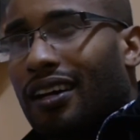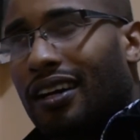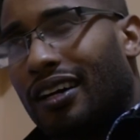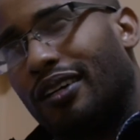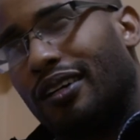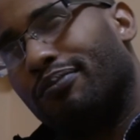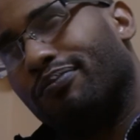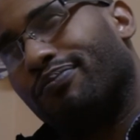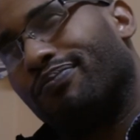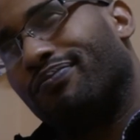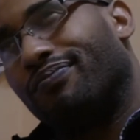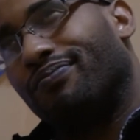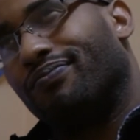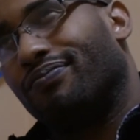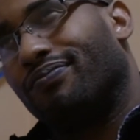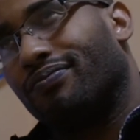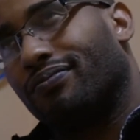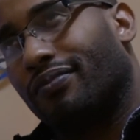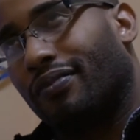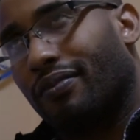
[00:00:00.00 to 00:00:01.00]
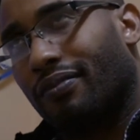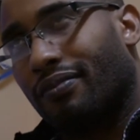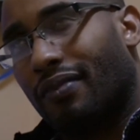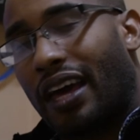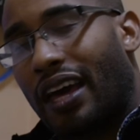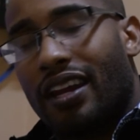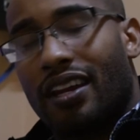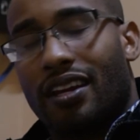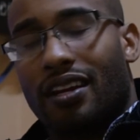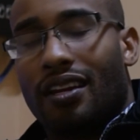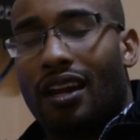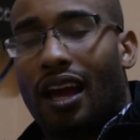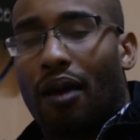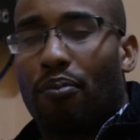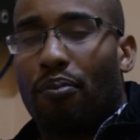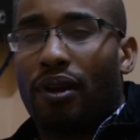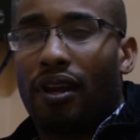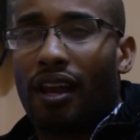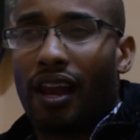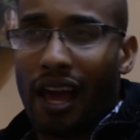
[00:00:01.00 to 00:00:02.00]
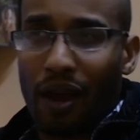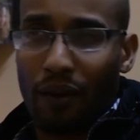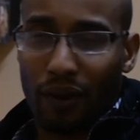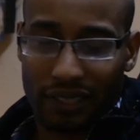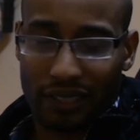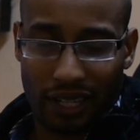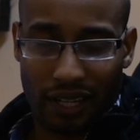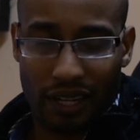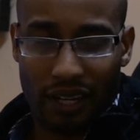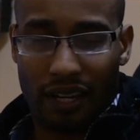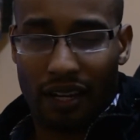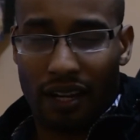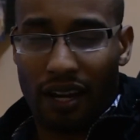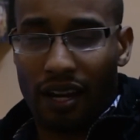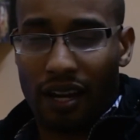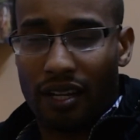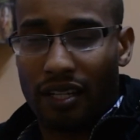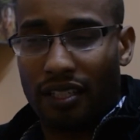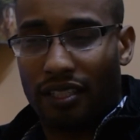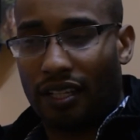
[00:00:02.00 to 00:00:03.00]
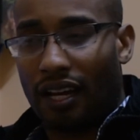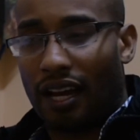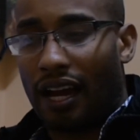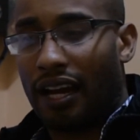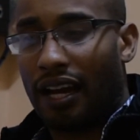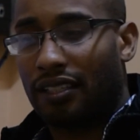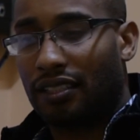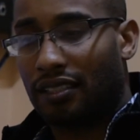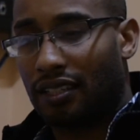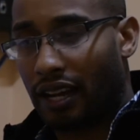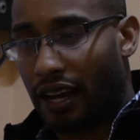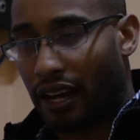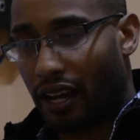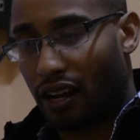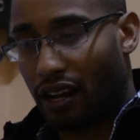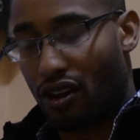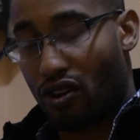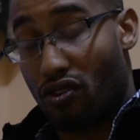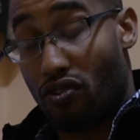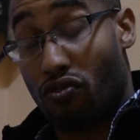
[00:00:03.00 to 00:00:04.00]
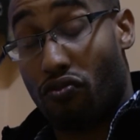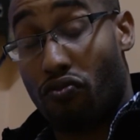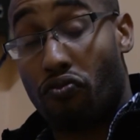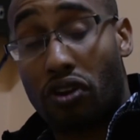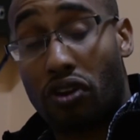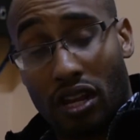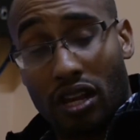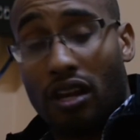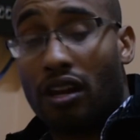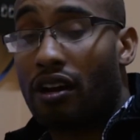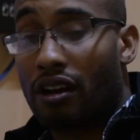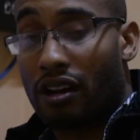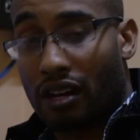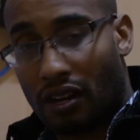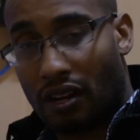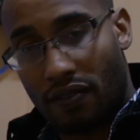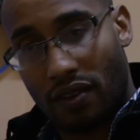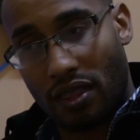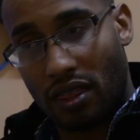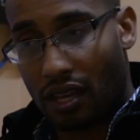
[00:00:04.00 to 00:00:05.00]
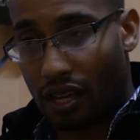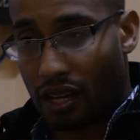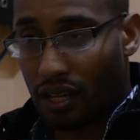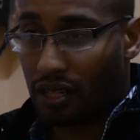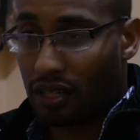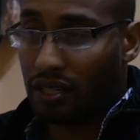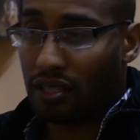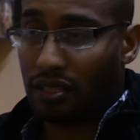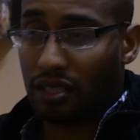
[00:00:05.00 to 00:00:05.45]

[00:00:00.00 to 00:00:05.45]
I didn't apply what I did in college, so I had to like relearn everything.